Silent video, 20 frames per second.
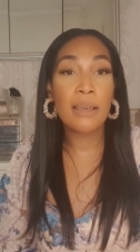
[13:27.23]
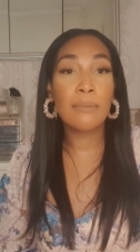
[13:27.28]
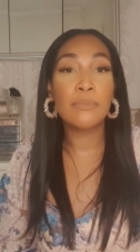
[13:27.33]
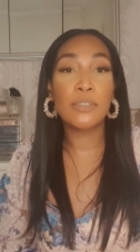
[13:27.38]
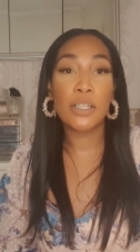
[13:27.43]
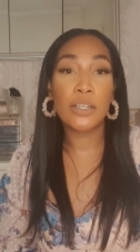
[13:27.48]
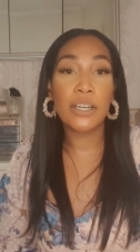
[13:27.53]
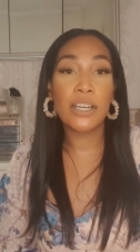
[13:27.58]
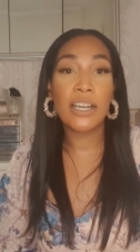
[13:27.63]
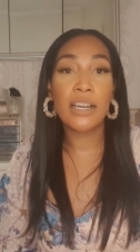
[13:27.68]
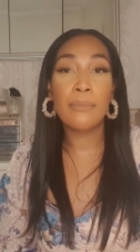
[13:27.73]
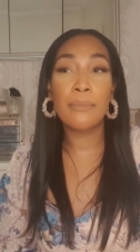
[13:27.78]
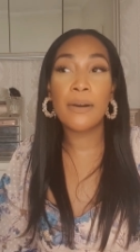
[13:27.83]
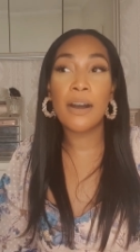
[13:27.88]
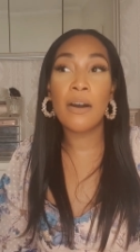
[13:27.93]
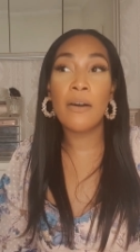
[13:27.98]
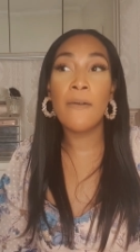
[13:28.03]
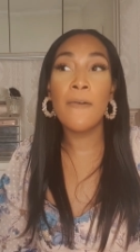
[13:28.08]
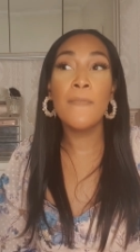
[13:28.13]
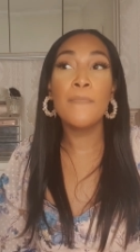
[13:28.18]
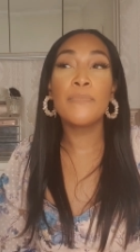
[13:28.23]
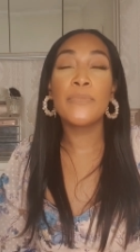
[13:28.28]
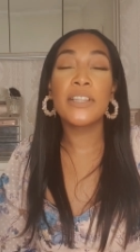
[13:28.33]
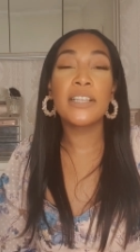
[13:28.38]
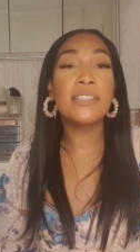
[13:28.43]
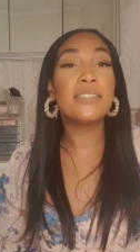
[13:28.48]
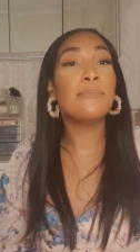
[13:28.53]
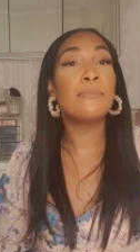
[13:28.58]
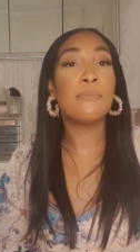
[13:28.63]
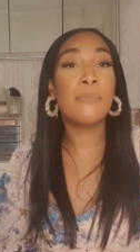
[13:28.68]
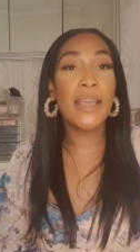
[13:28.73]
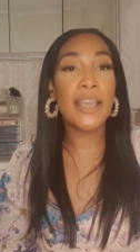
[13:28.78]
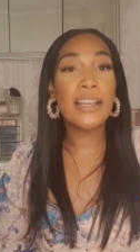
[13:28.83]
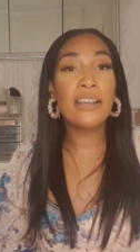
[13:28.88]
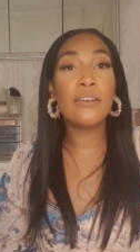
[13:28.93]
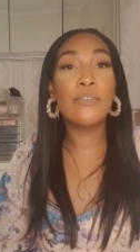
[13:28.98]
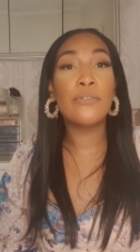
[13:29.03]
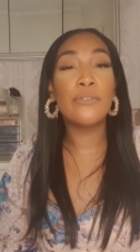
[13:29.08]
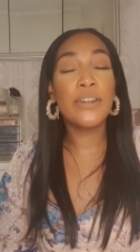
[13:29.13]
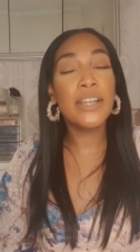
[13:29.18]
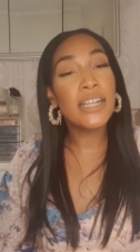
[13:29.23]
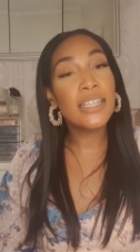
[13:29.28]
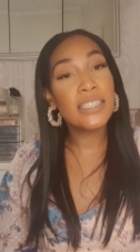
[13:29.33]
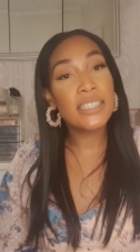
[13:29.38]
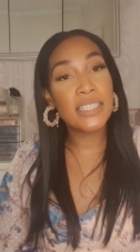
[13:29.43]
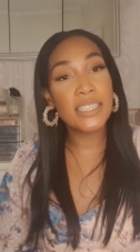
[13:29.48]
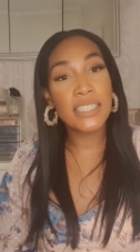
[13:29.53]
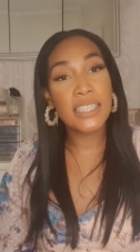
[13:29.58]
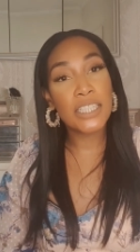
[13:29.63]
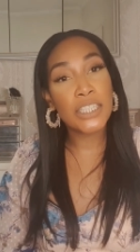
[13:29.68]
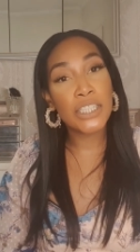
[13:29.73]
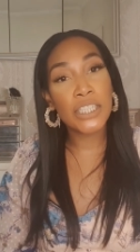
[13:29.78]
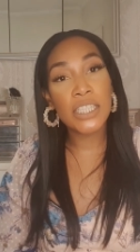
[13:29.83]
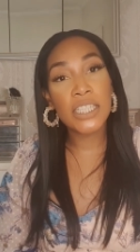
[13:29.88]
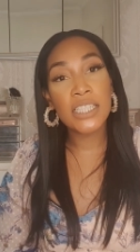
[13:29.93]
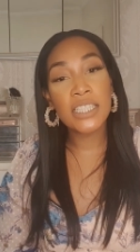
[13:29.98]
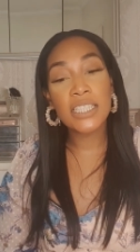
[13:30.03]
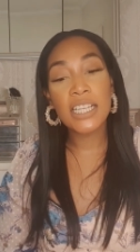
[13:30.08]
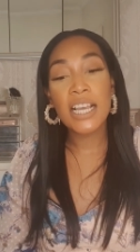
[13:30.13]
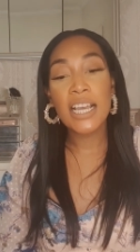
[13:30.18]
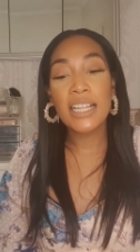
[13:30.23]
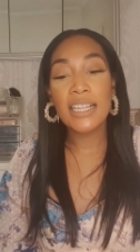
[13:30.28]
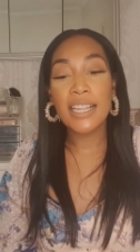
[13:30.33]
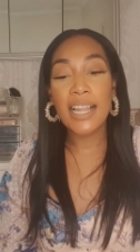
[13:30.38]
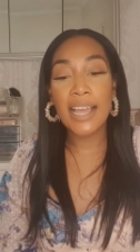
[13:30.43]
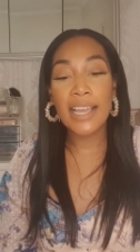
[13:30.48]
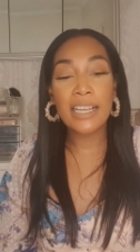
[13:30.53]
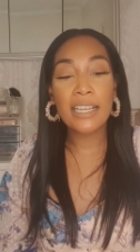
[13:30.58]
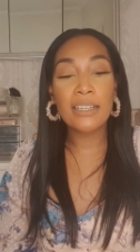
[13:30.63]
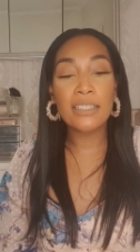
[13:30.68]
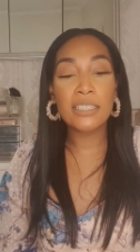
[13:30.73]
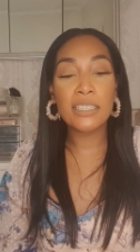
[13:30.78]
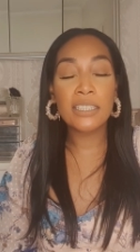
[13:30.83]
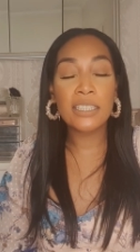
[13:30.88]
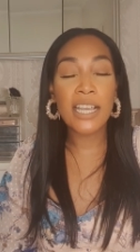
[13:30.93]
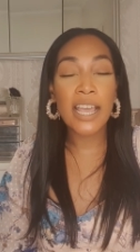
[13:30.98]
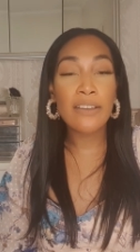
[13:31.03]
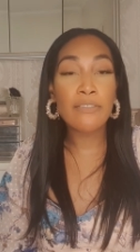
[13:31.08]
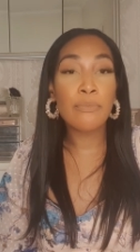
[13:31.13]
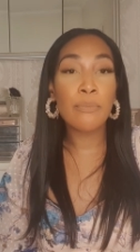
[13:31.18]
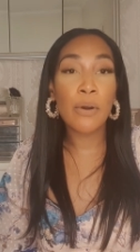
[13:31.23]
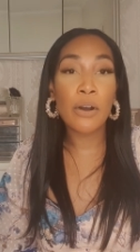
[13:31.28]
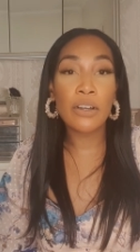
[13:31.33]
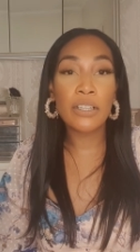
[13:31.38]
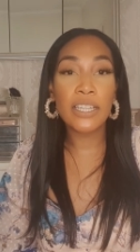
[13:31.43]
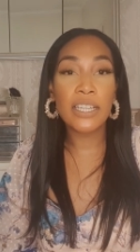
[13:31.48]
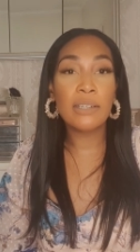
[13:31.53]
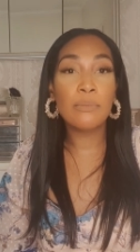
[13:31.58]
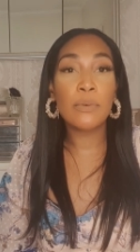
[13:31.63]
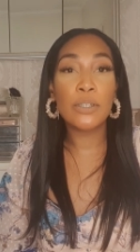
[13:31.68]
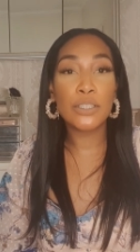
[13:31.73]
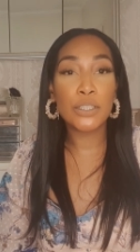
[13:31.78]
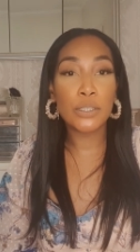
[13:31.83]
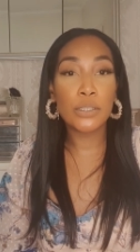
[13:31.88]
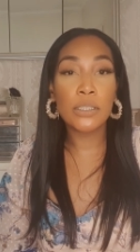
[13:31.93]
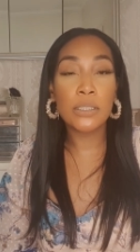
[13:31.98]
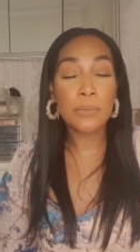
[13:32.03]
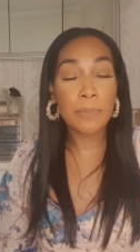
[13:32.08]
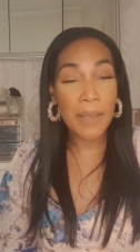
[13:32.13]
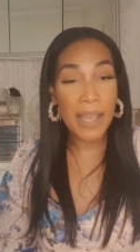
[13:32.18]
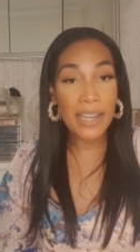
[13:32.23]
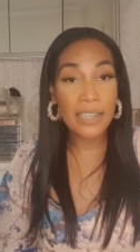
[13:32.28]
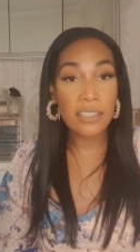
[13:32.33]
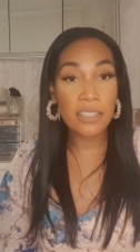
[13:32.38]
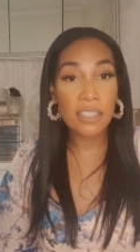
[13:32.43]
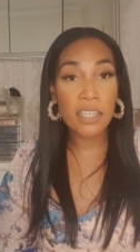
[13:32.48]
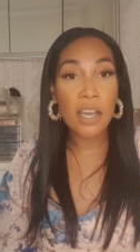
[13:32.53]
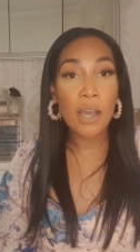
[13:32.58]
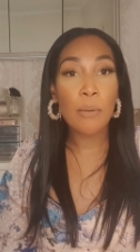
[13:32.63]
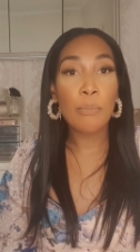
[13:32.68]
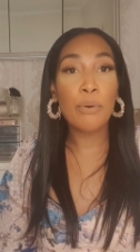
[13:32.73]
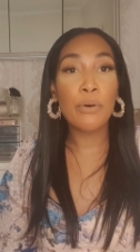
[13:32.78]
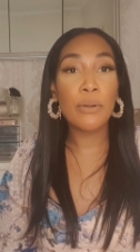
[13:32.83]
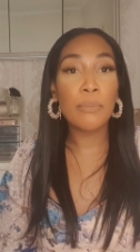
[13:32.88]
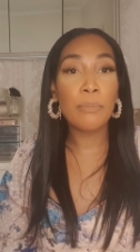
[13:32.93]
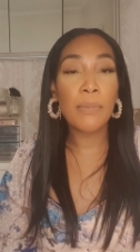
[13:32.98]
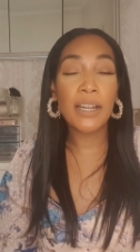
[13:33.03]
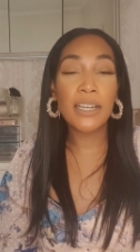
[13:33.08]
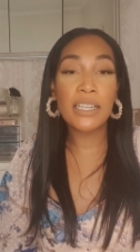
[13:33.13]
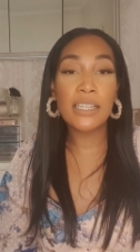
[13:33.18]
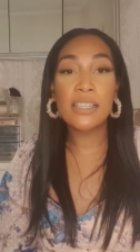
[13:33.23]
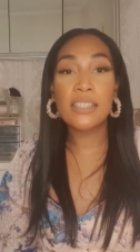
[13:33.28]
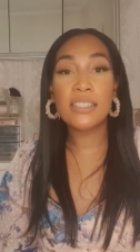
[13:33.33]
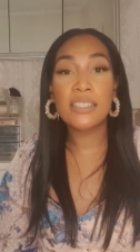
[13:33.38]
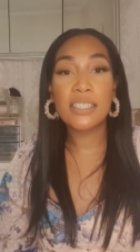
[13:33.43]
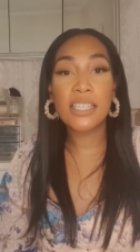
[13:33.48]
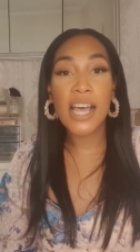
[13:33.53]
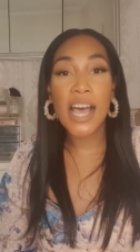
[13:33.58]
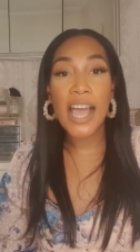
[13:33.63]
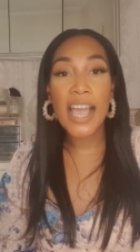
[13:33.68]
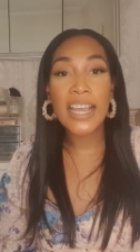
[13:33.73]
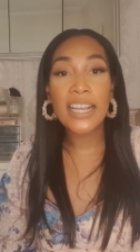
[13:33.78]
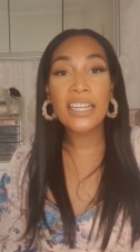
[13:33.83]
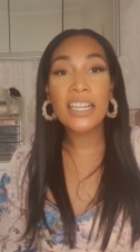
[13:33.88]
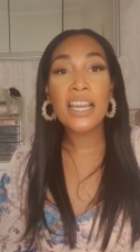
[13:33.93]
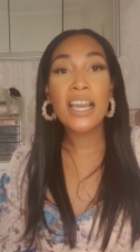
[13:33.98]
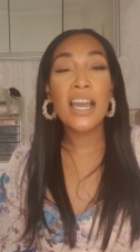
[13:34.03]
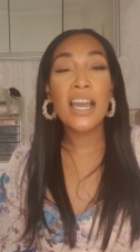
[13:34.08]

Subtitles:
I'm talking about make real decisions, like save more than what you spend, put money aside,